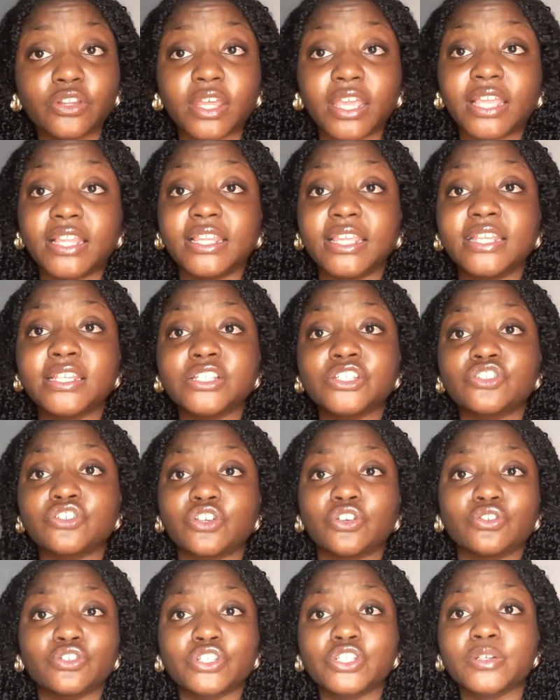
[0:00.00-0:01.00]
that in the
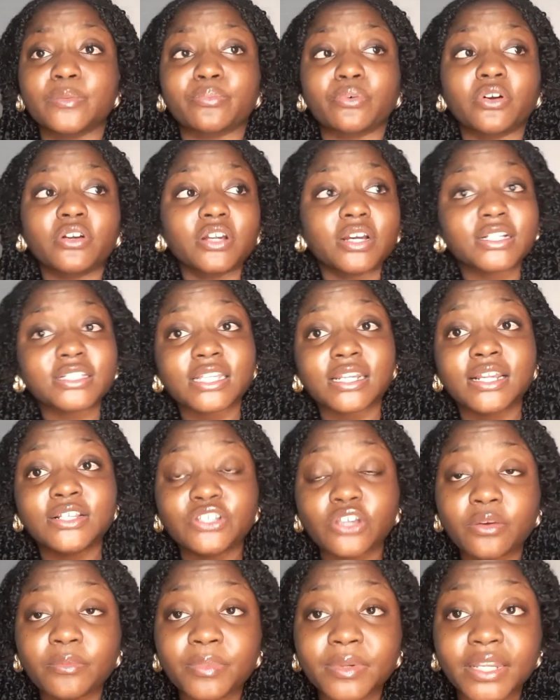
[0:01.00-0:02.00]
industry you're just a product. And I
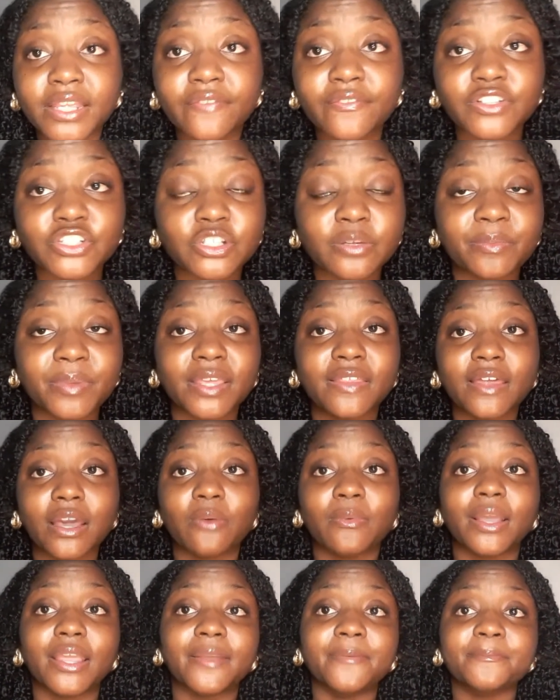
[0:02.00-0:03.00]
don't believe it should be
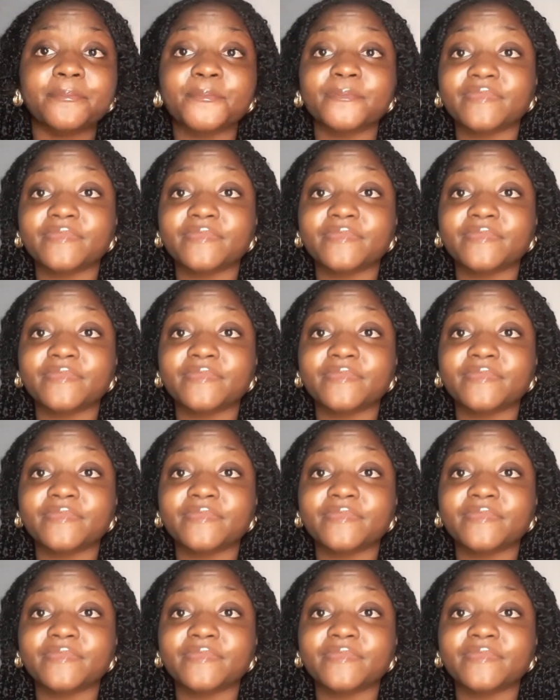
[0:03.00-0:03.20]
that way.